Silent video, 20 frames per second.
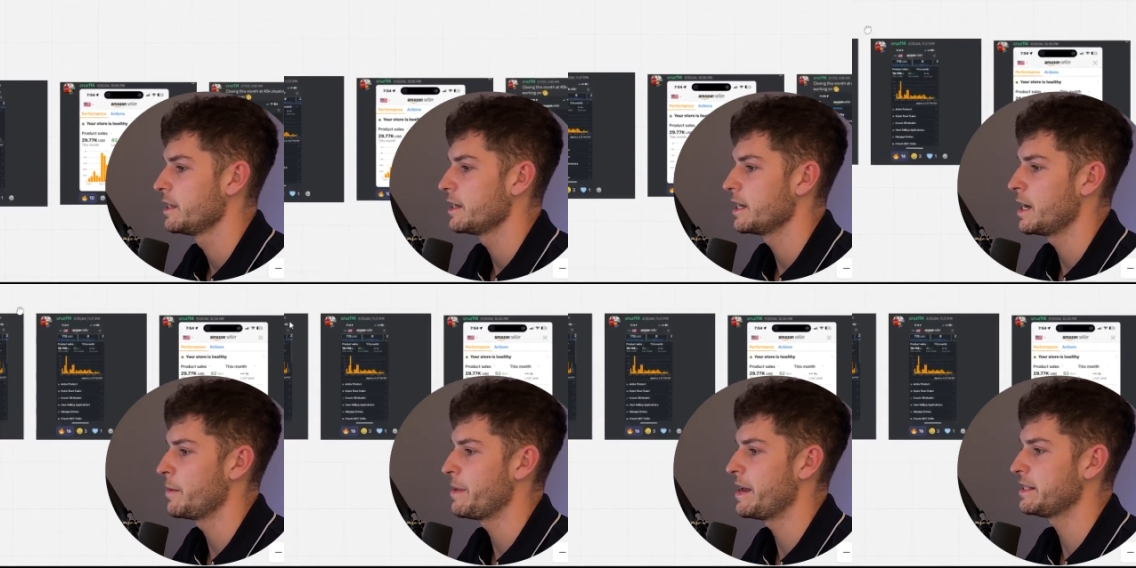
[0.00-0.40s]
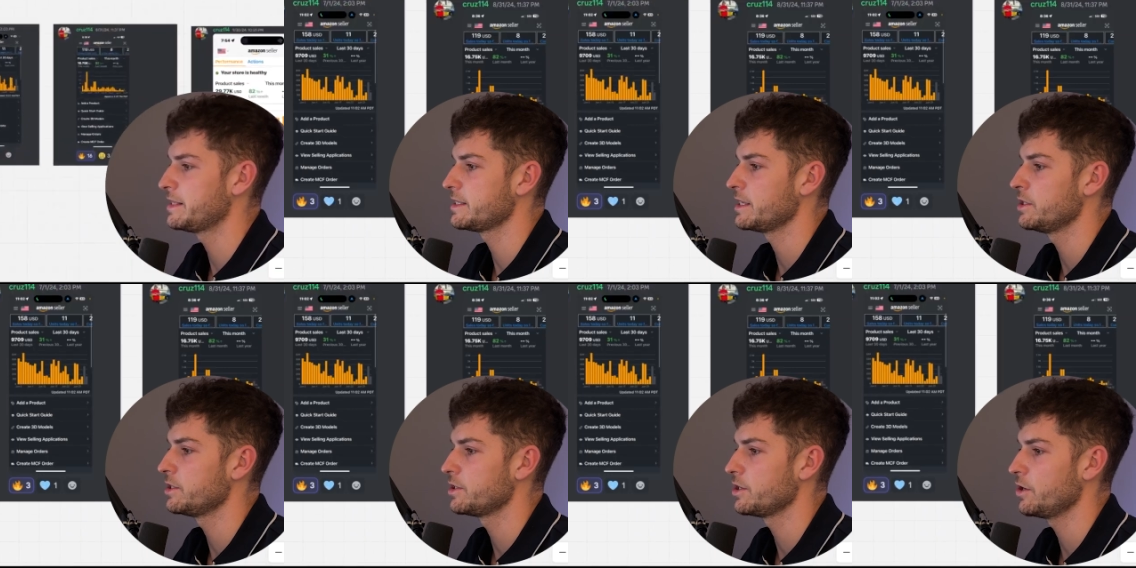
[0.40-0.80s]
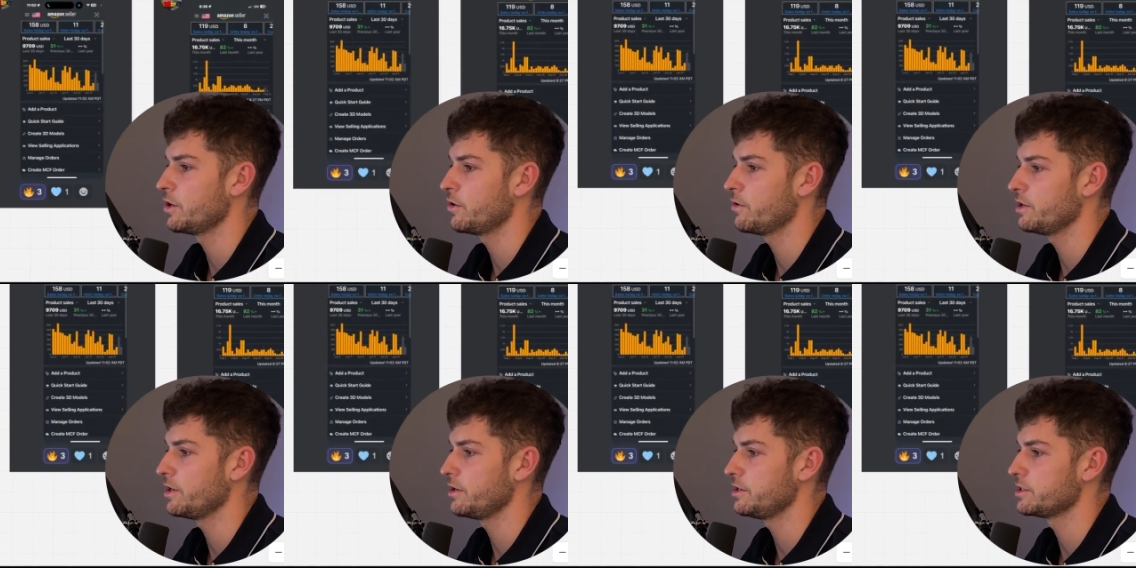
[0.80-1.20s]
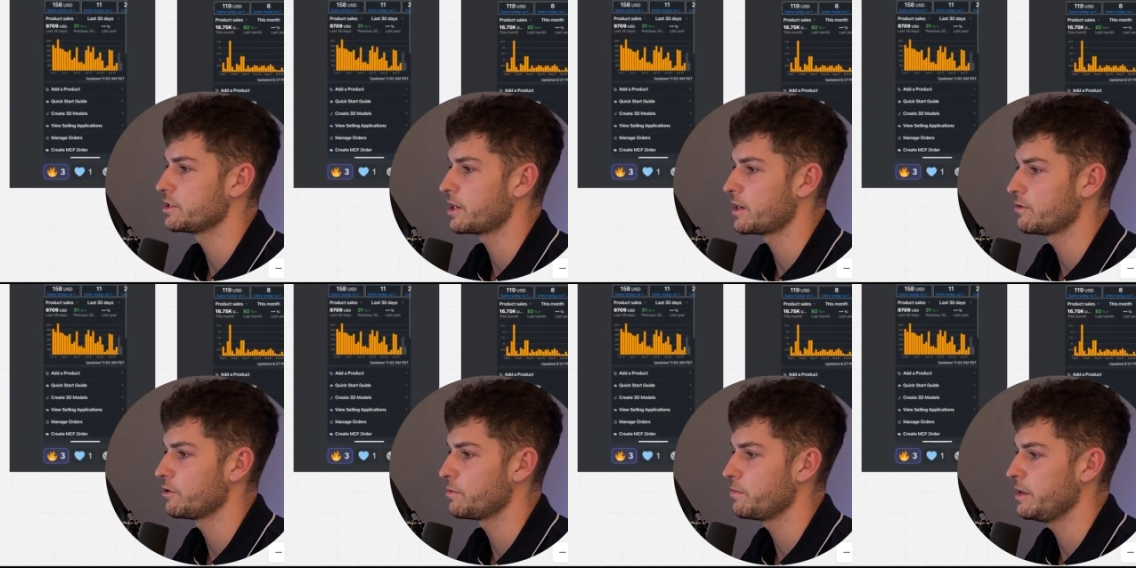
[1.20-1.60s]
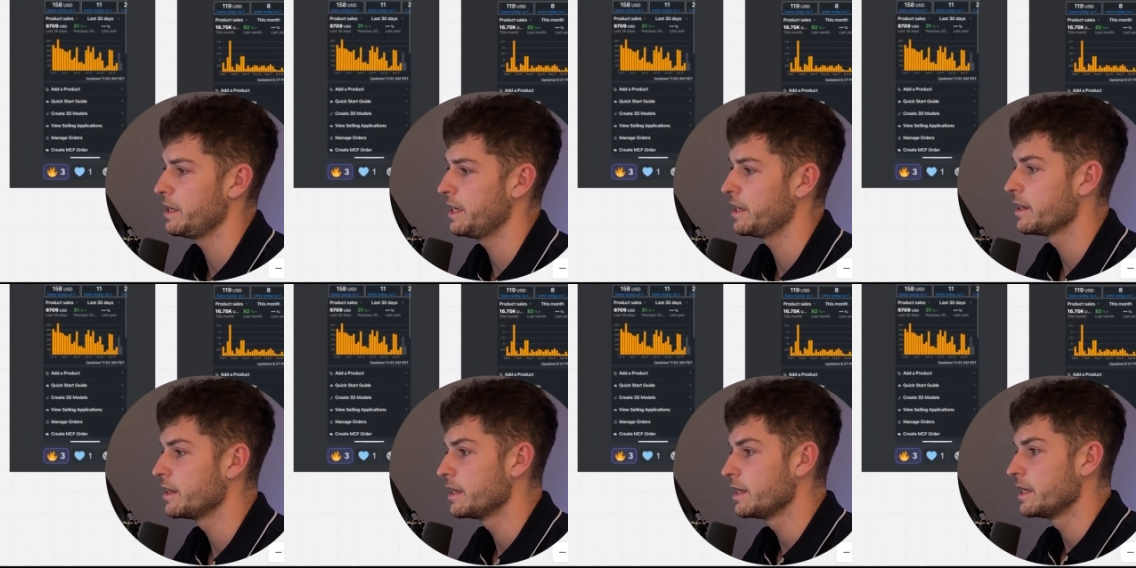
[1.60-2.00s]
Edson too, he started with me.